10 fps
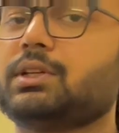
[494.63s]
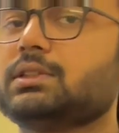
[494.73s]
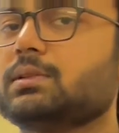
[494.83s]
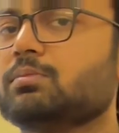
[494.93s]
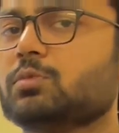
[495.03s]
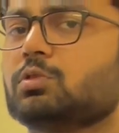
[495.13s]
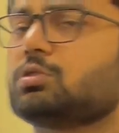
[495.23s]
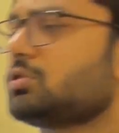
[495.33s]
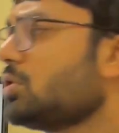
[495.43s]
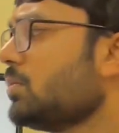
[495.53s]
it is the
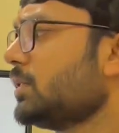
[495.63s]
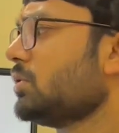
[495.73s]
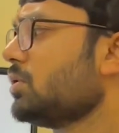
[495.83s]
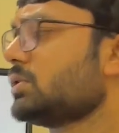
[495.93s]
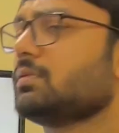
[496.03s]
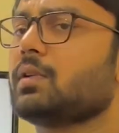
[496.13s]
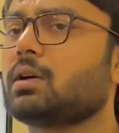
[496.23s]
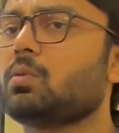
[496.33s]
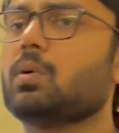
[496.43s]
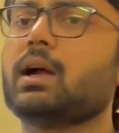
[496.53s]
most common cause of
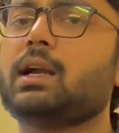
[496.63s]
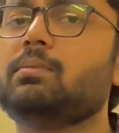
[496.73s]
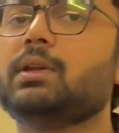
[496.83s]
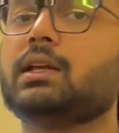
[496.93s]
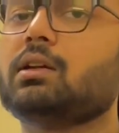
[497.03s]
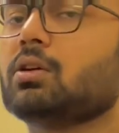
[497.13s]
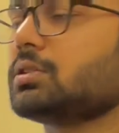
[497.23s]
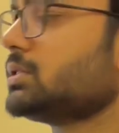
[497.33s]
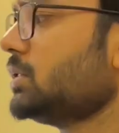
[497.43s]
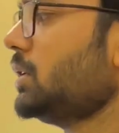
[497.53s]
acquired brain
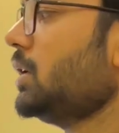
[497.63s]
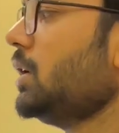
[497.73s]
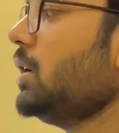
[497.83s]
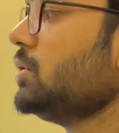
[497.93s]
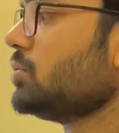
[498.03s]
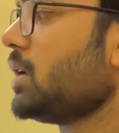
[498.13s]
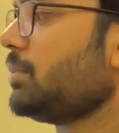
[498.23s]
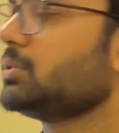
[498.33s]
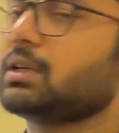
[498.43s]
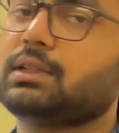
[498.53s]
loss. So
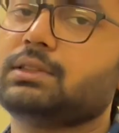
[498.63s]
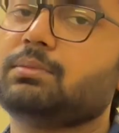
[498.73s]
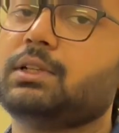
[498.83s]
hypothyroidism